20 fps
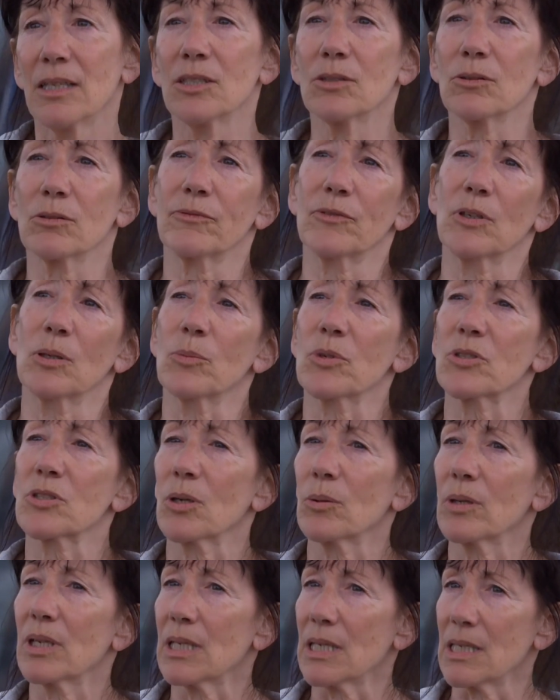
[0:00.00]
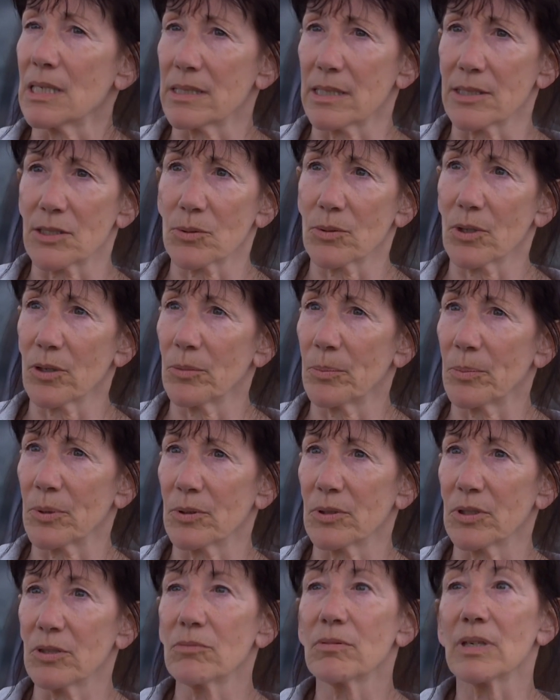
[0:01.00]
Your phone was so easy to
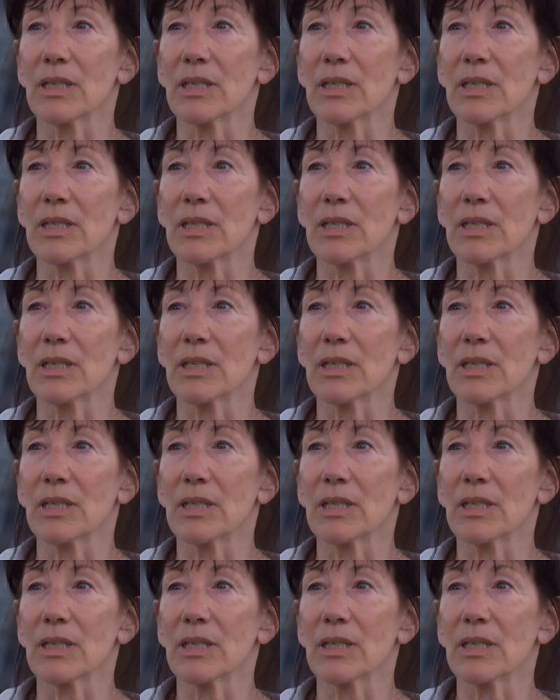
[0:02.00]
open, you